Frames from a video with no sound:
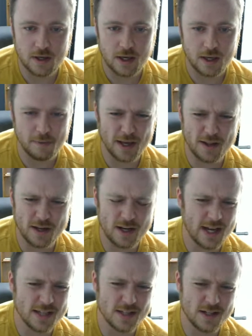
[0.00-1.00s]
And Paladin
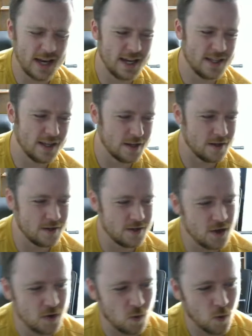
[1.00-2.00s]
hasn't had like a
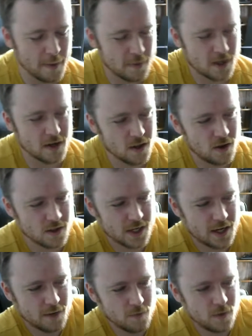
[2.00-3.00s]
good weapon in a long
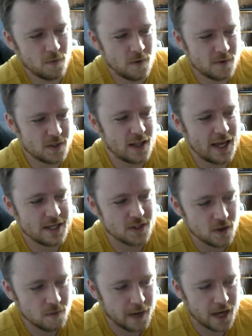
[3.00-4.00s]
time. What was the last
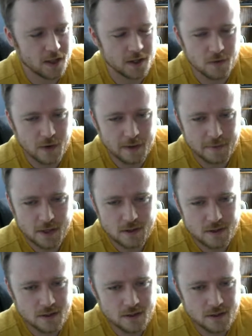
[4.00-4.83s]
good Paladin weapon?